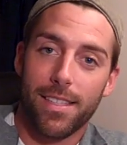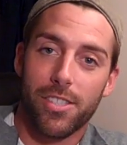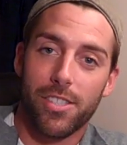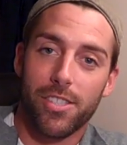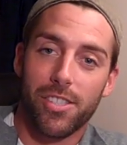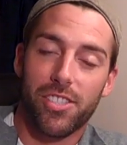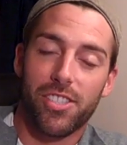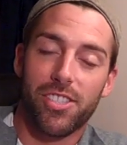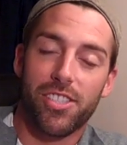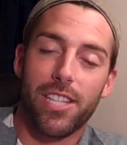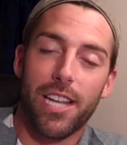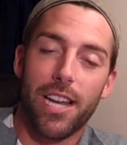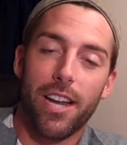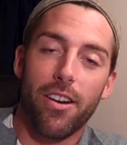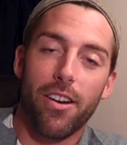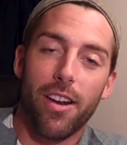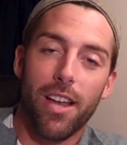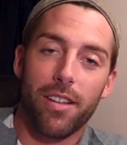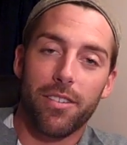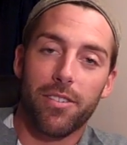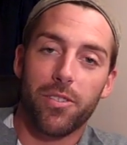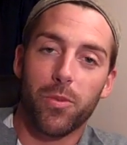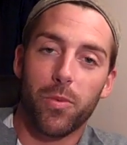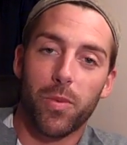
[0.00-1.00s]
just stared
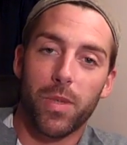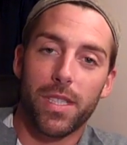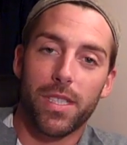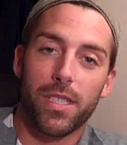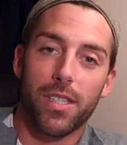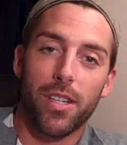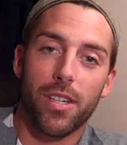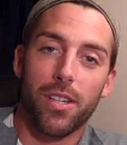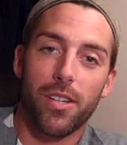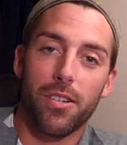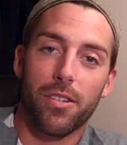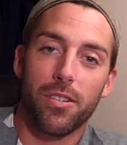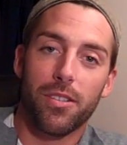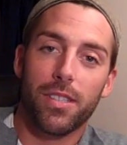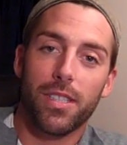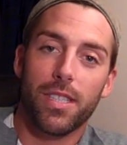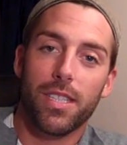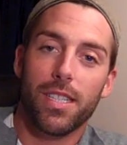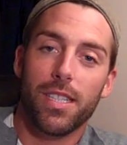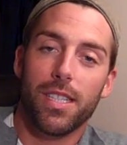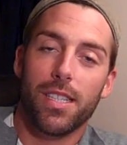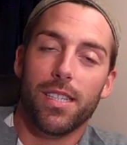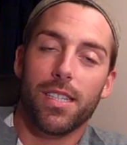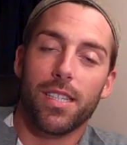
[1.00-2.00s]
out the window.
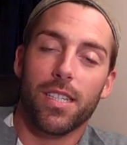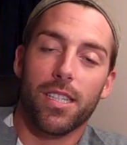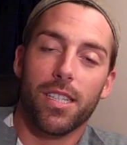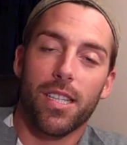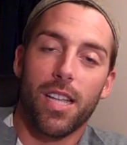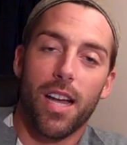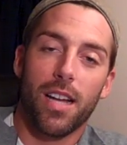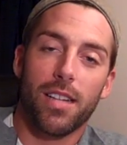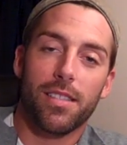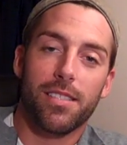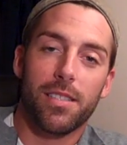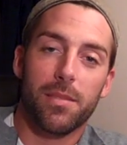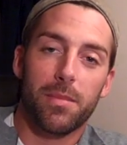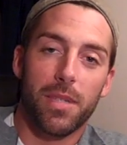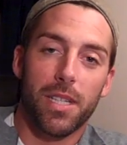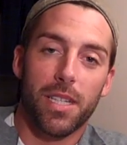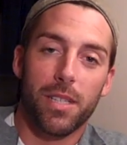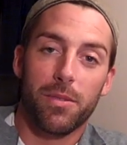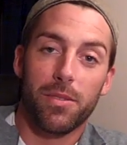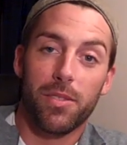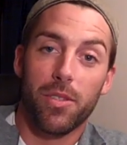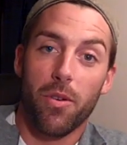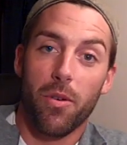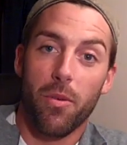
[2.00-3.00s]
The clock seemed
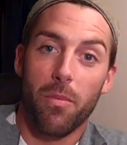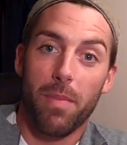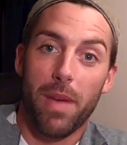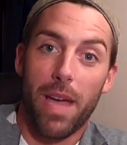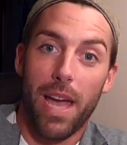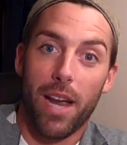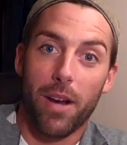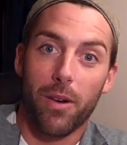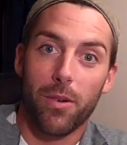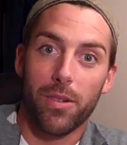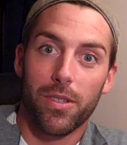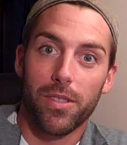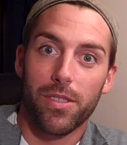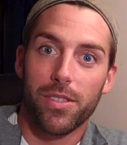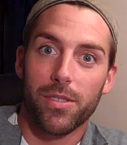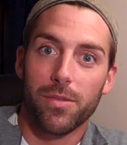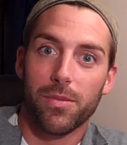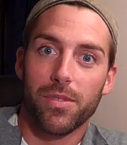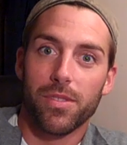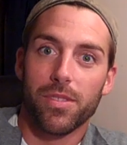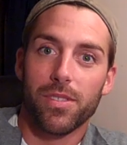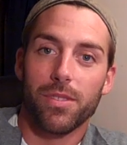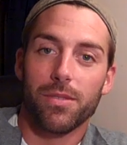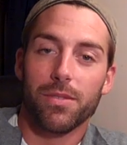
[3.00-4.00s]
like it was going backwards.
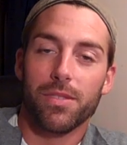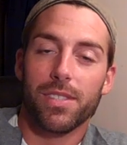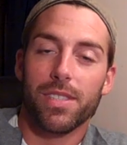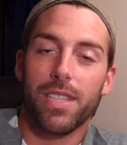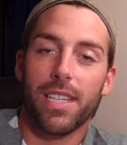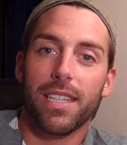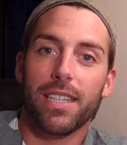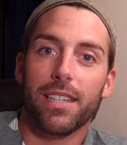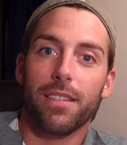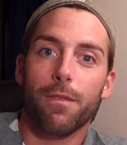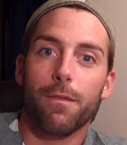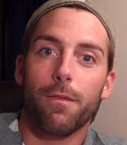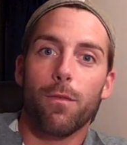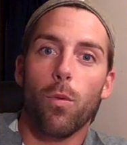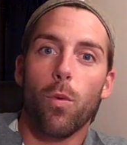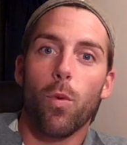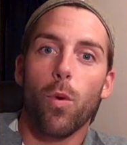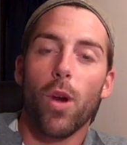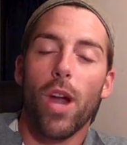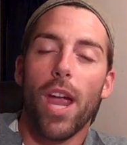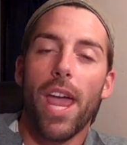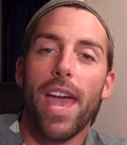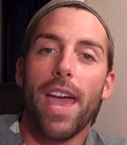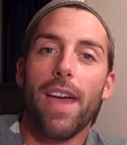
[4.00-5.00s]
It was, it was taking
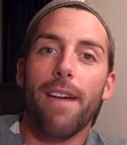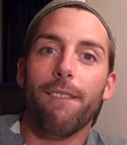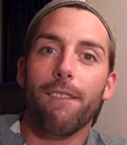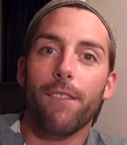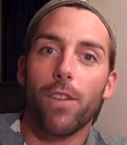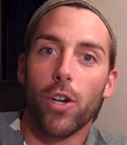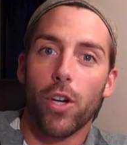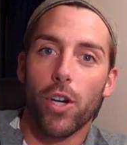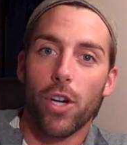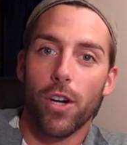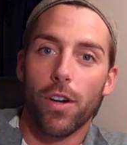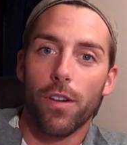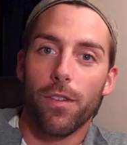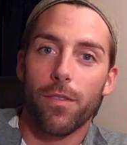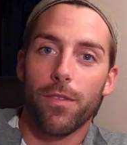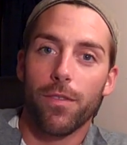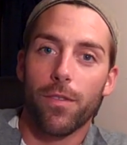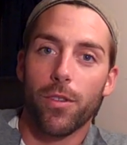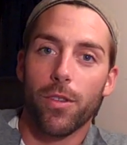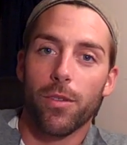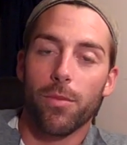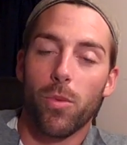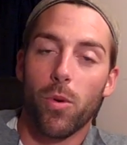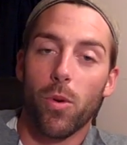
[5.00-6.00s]
forever
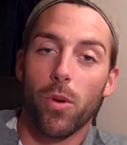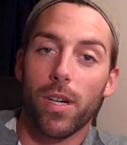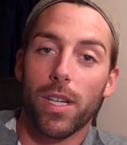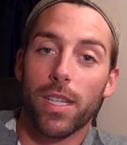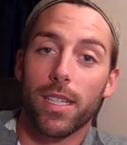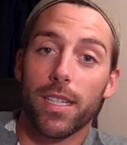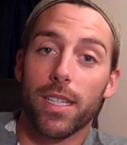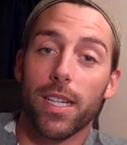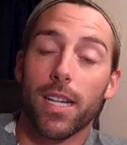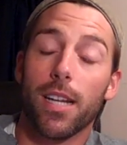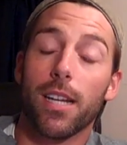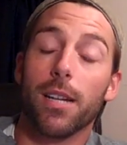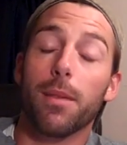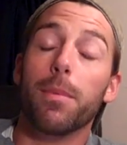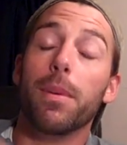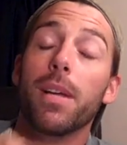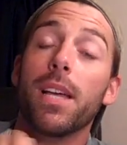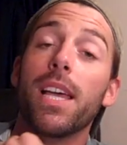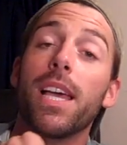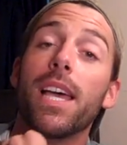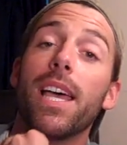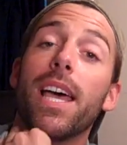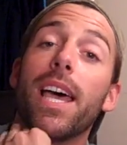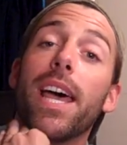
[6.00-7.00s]
for the morning to come.
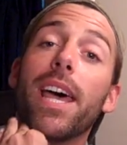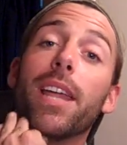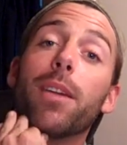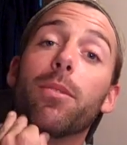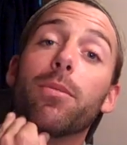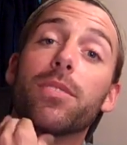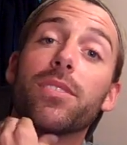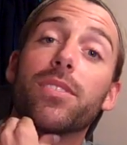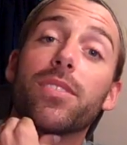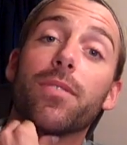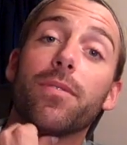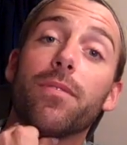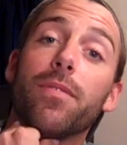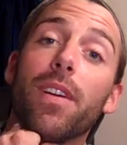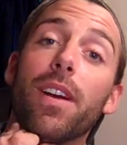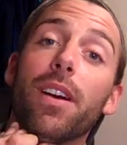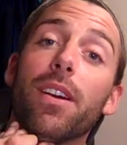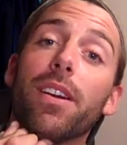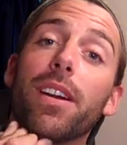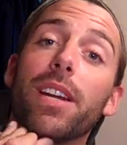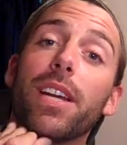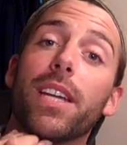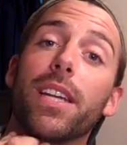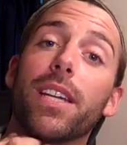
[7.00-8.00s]
And it was a
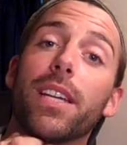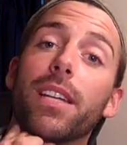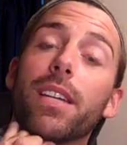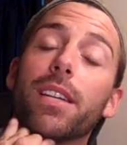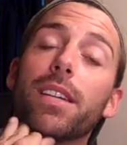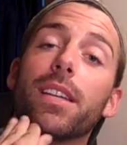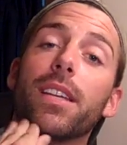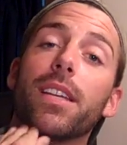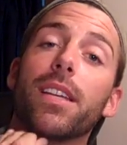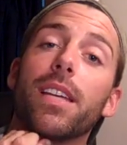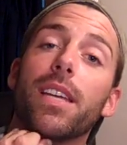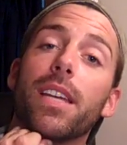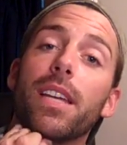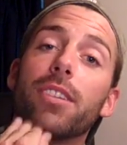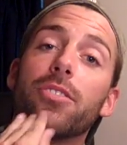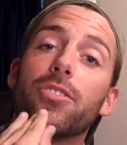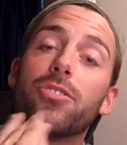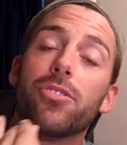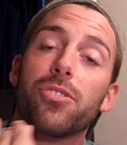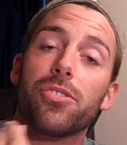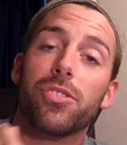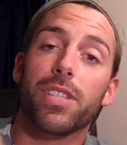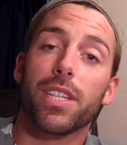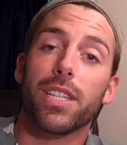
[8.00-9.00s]
very
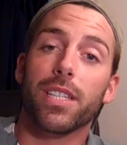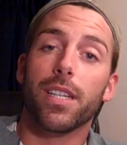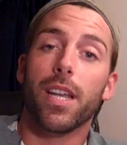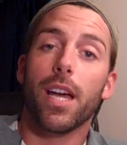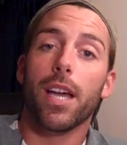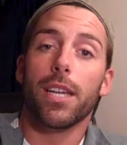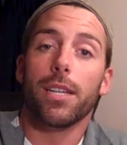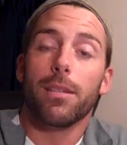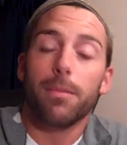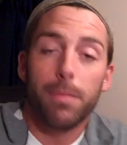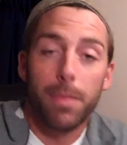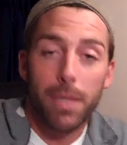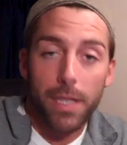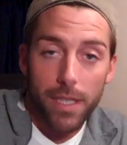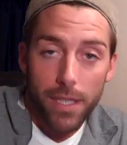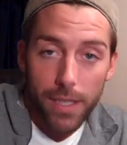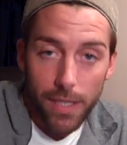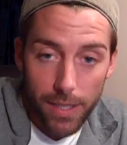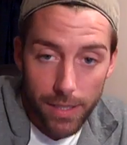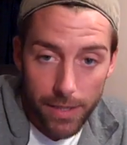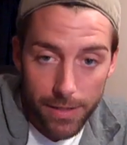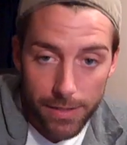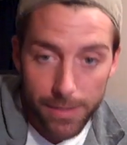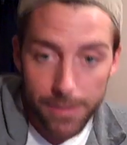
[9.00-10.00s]
interesting night
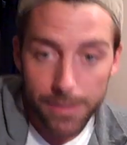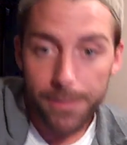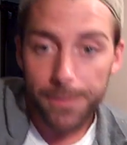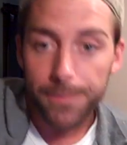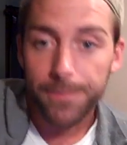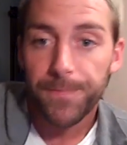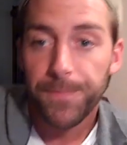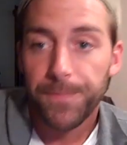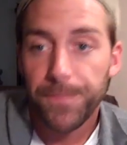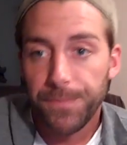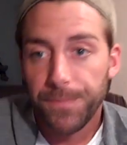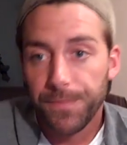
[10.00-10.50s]
because